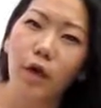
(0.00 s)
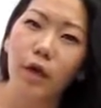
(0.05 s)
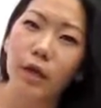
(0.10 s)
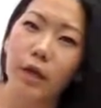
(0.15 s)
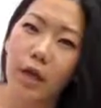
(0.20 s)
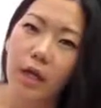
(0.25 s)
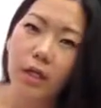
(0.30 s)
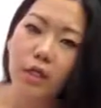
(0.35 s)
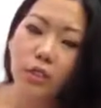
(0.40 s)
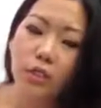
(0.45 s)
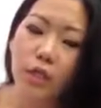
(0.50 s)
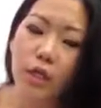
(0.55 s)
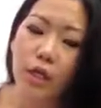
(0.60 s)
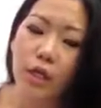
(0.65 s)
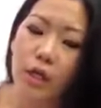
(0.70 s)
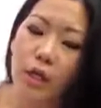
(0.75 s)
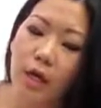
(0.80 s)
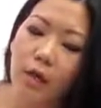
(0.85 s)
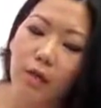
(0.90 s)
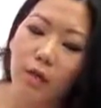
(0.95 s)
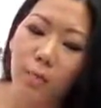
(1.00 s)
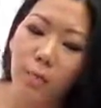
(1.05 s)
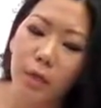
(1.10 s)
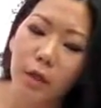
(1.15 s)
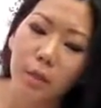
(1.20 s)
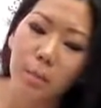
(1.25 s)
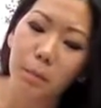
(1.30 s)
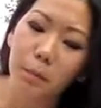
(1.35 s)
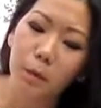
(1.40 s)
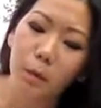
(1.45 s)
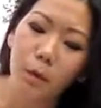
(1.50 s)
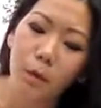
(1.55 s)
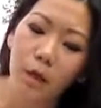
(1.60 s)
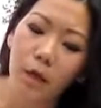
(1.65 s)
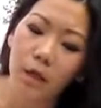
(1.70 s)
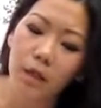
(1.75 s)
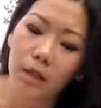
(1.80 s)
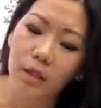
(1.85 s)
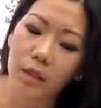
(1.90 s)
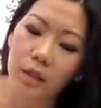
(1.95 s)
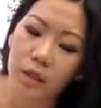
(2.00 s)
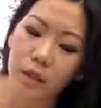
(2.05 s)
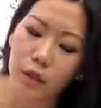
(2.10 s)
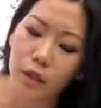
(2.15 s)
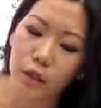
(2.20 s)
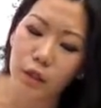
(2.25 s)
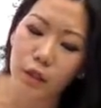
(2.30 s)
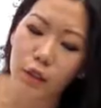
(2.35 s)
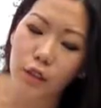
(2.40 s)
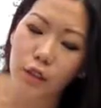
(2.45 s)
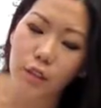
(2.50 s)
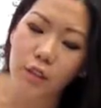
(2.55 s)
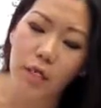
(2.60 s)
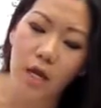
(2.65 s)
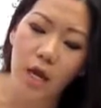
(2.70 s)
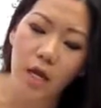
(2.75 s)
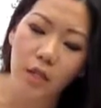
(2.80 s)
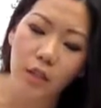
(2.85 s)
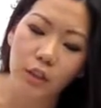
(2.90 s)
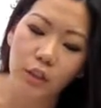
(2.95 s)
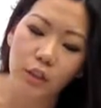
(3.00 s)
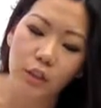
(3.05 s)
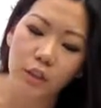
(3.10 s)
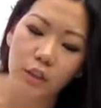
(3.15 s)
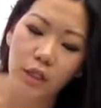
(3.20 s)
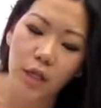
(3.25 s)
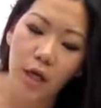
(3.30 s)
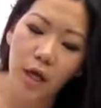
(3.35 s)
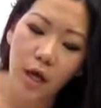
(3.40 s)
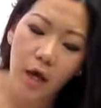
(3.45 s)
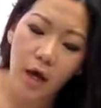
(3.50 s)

our nation and the people and the leaders and just,